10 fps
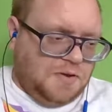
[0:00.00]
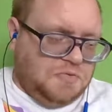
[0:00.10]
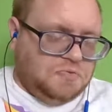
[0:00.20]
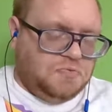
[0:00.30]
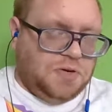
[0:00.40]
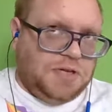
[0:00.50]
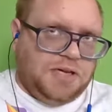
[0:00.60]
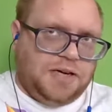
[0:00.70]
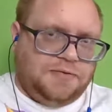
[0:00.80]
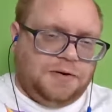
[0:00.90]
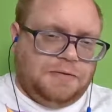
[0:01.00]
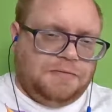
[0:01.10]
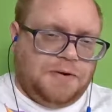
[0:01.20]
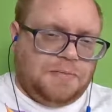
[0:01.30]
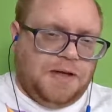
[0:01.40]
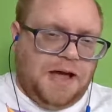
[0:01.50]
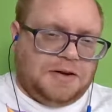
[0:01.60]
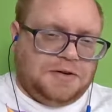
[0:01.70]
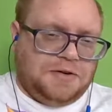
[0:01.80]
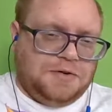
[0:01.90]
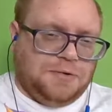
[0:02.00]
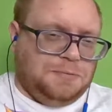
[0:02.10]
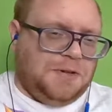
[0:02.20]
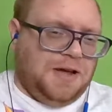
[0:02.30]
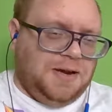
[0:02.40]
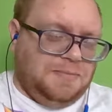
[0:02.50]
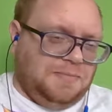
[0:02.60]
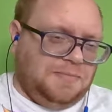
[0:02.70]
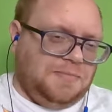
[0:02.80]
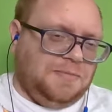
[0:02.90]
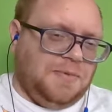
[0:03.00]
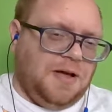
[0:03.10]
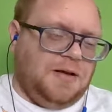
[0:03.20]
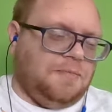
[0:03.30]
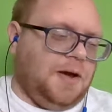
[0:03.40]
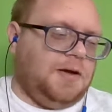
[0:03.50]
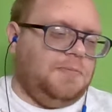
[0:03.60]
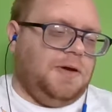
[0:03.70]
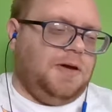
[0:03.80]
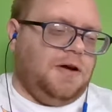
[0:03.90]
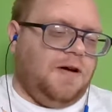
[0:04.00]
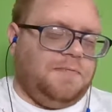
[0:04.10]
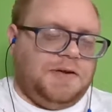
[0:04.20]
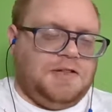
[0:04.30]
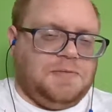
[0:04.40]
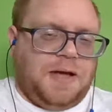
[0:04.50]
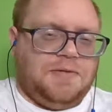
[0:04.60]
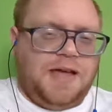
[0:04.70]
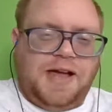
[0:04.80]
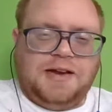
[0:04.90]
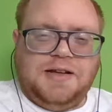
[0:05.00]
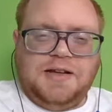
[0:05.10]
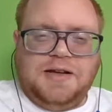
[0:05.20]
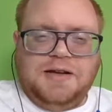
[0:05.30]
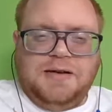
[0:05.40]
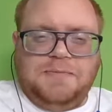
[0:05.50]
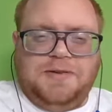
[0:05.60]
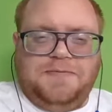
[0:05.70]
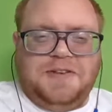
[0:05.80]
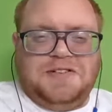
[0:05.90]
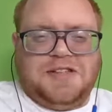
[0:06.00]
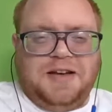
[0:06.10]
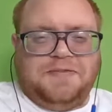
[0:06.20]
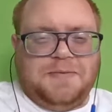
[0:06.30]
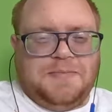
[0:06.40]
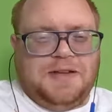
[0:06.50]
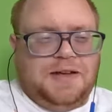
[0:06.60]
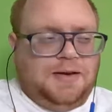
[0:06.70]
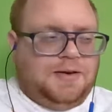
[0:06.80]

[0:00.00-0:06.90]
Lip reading: really different from the actor who played him. I could be off base about that, but it feels like from the